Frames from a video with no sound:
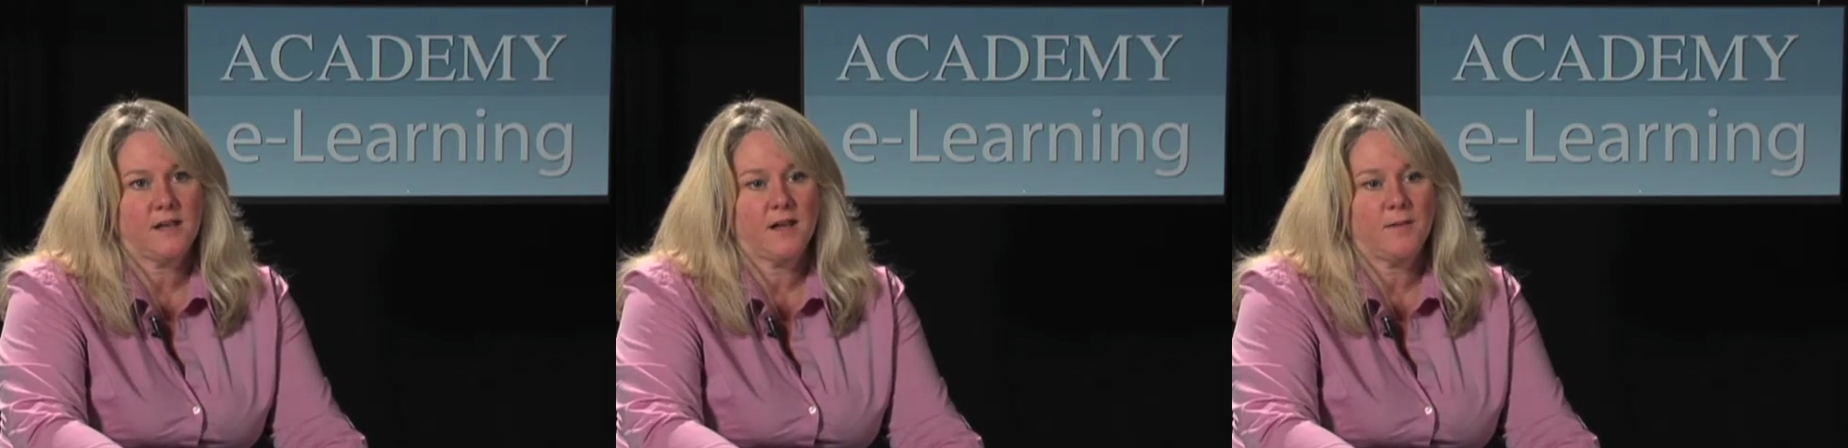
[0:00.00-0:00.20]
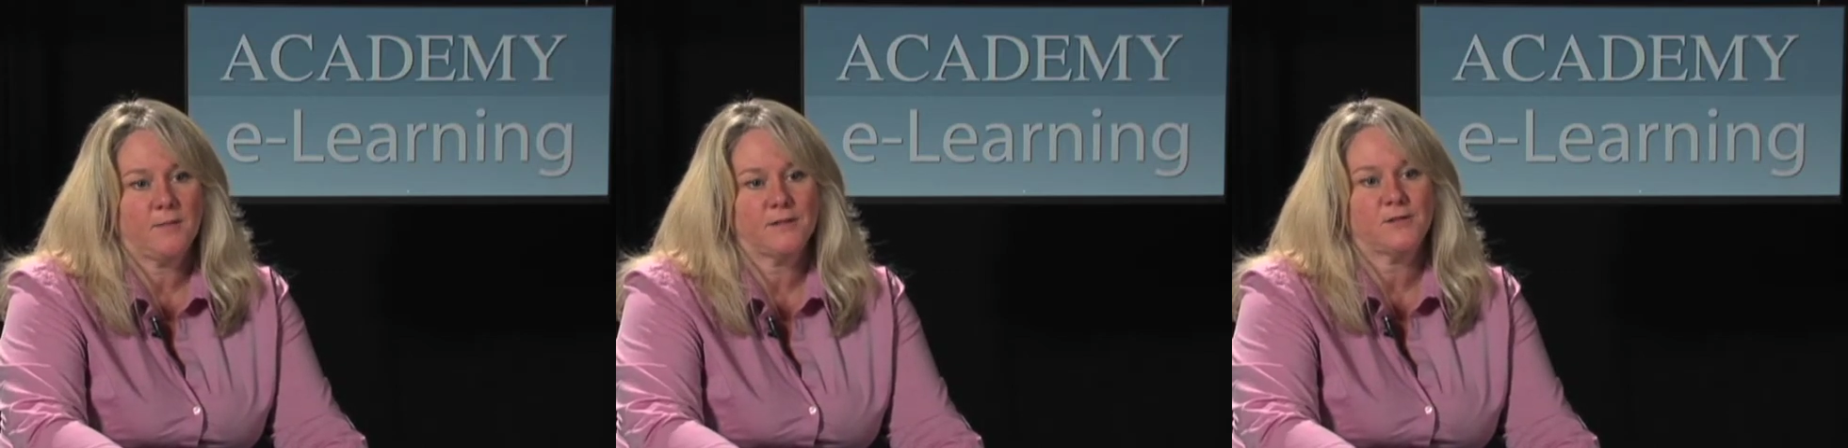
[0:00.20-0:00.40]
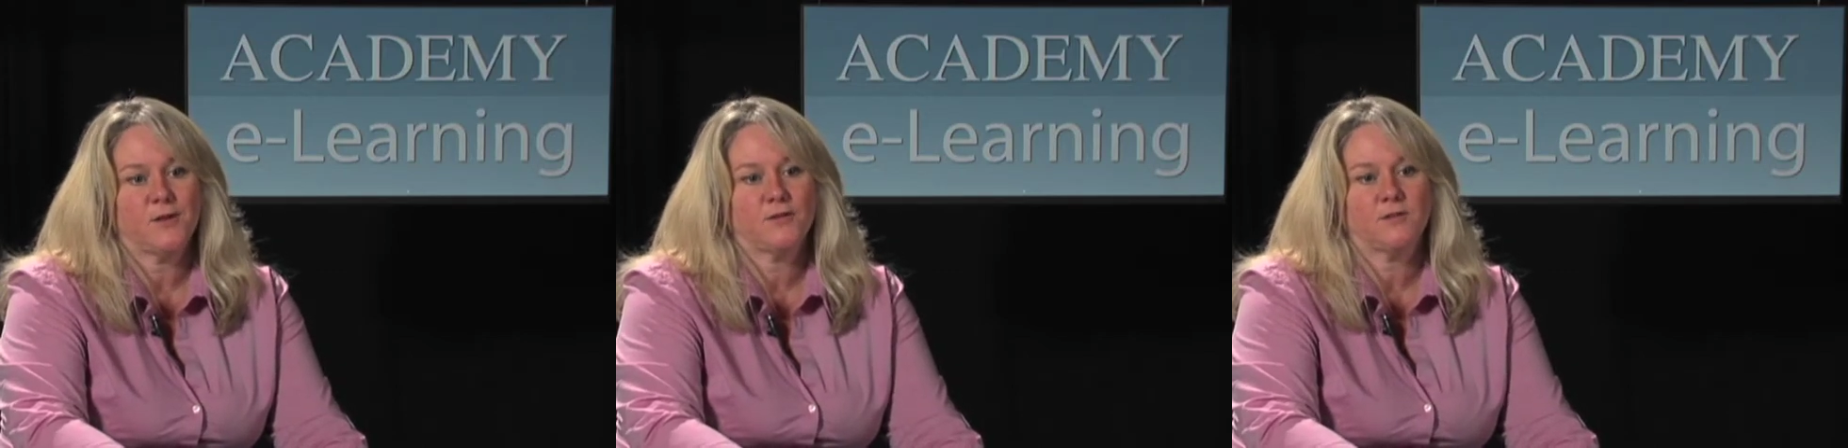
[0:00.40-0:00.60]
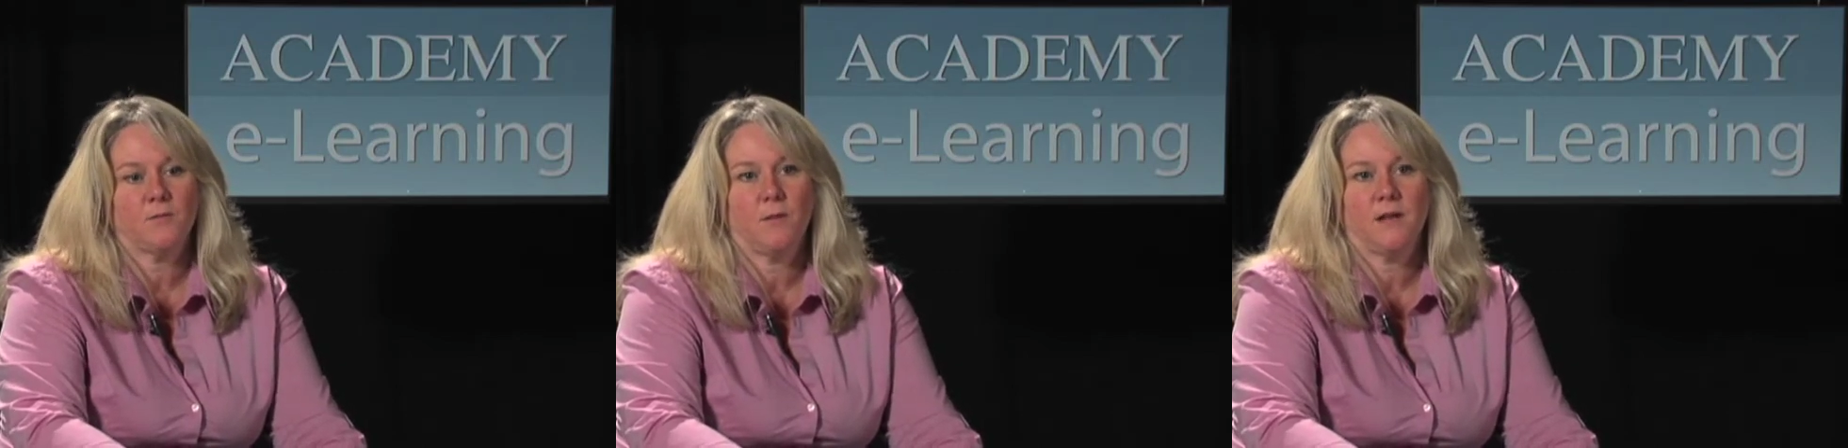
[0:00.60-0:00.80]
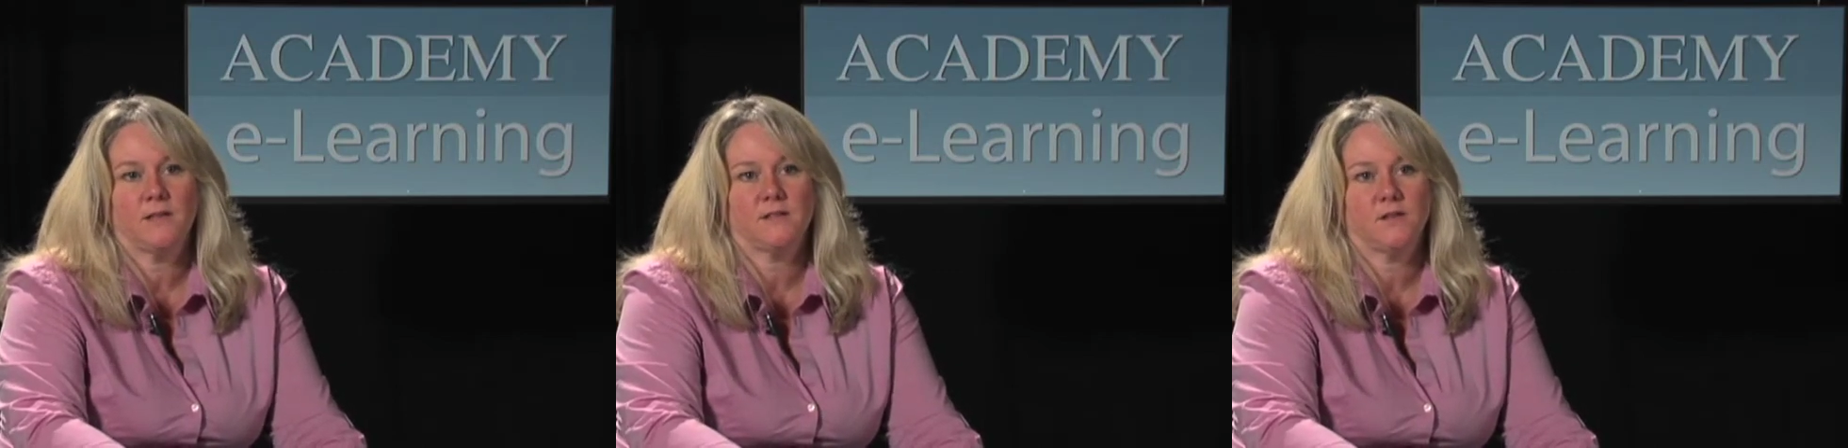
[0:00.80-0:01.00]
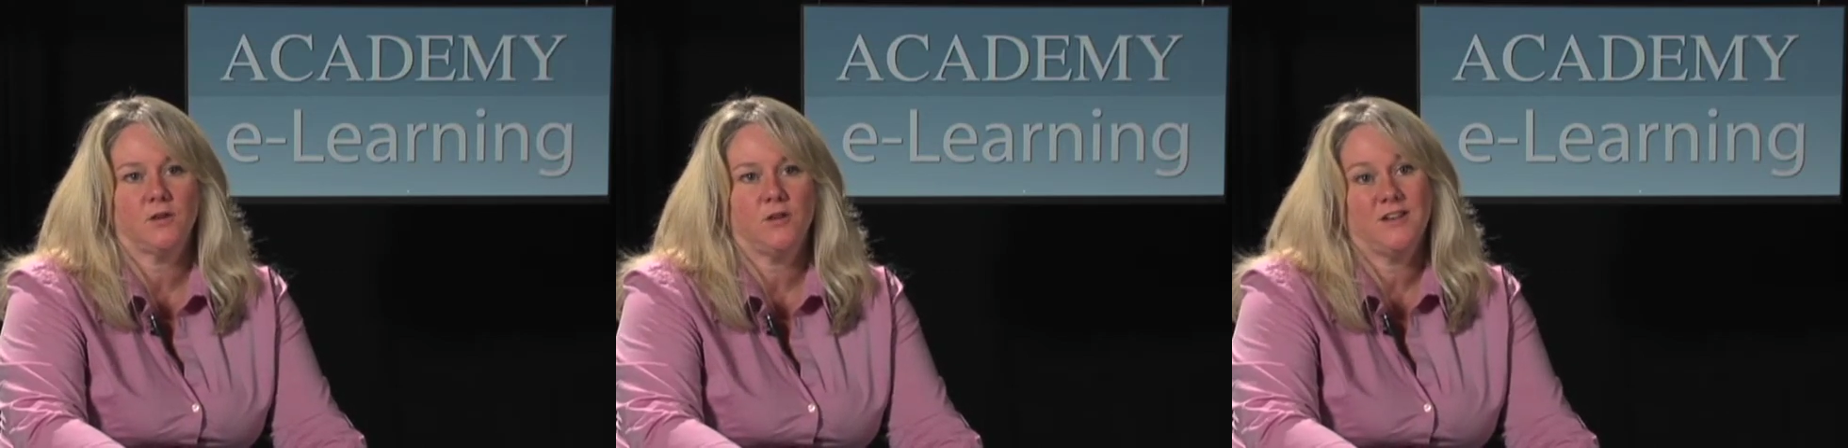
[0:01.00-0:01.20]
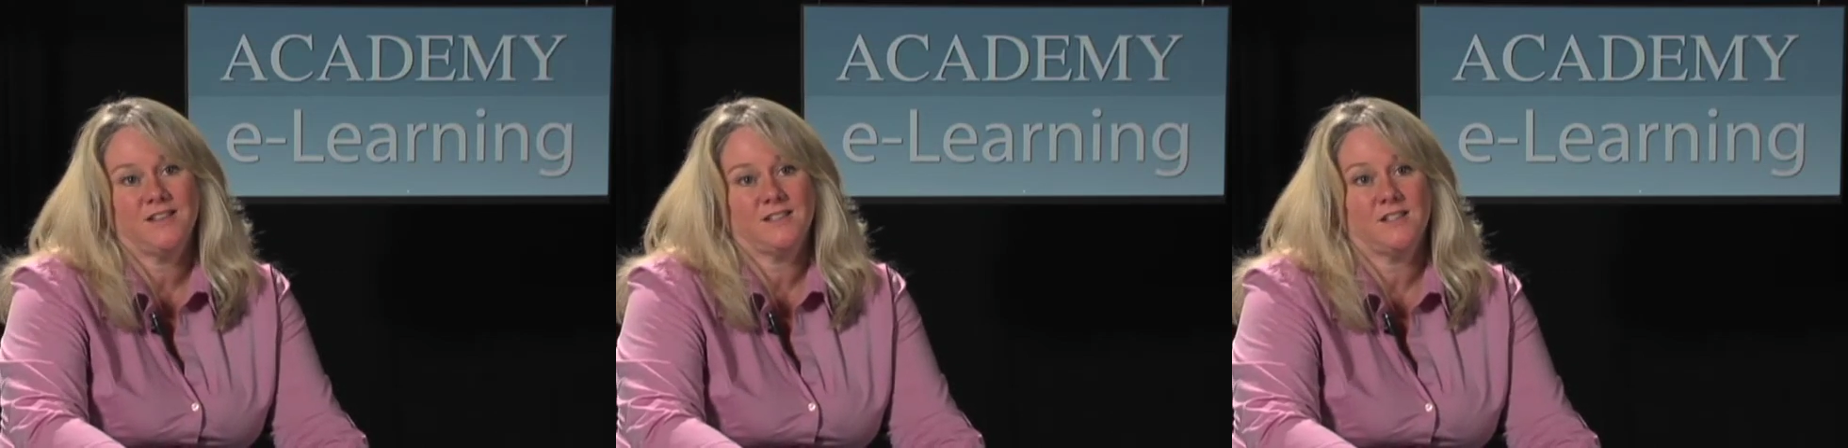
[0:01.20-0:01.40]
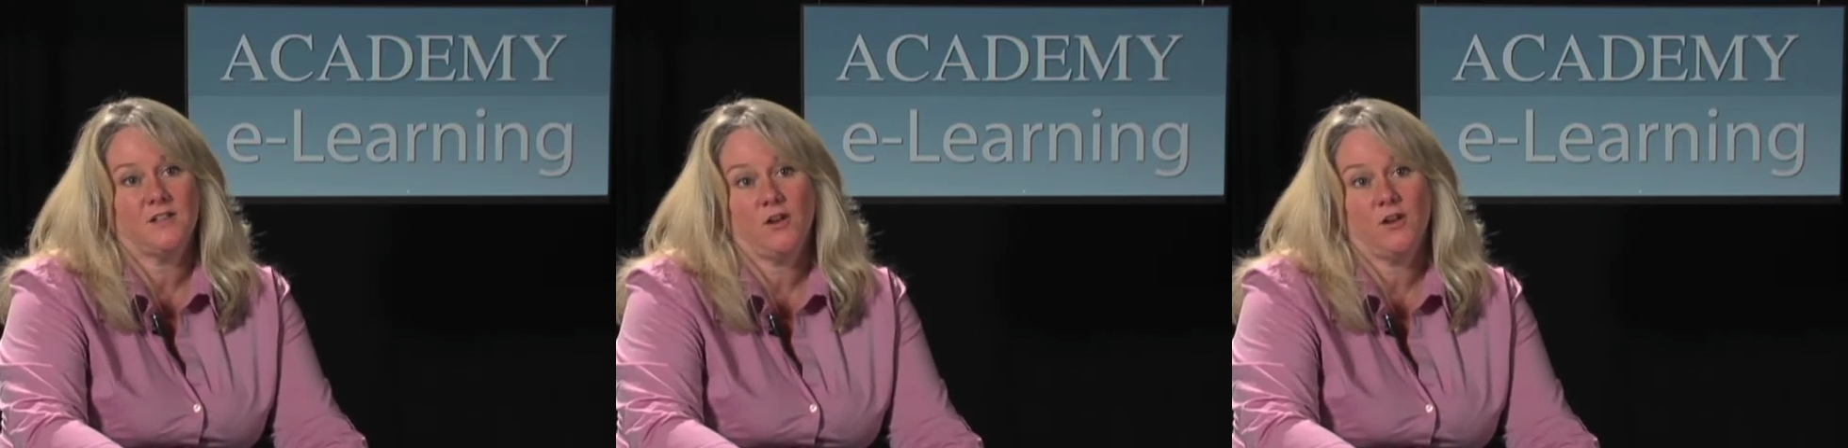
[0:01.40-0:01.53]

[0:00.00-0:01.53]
has also made it so you get to